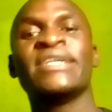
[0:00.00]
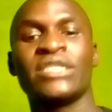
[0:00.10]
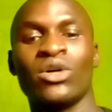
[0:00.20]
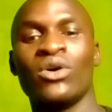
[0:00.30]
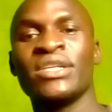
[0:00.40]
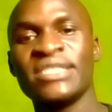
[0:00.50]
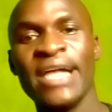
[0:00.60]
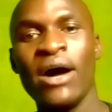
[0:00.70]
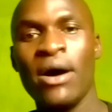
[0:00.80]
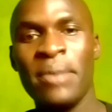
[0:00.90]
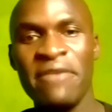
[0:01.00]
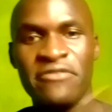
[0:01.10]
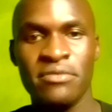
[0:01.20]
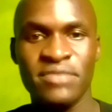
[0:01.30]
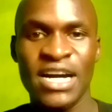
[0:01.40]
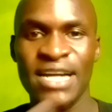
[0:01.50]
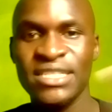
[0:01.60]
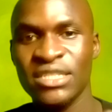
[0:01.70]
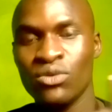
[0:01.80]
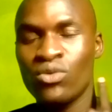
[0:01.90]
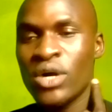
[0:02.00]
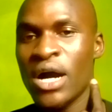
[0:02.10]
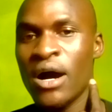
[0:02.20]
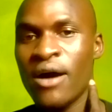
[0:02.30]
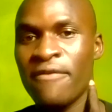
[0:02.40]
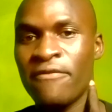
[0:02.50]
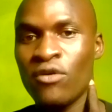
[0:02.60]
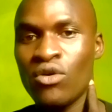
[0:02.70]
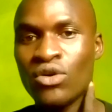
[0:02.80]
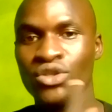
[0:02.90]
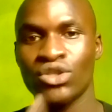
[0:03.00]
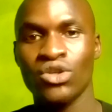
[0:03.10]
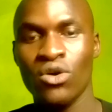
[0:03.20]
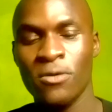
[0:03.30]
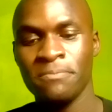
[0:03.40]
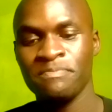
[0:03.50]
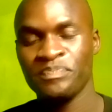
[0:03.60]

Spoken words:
So now, apart from that, we have also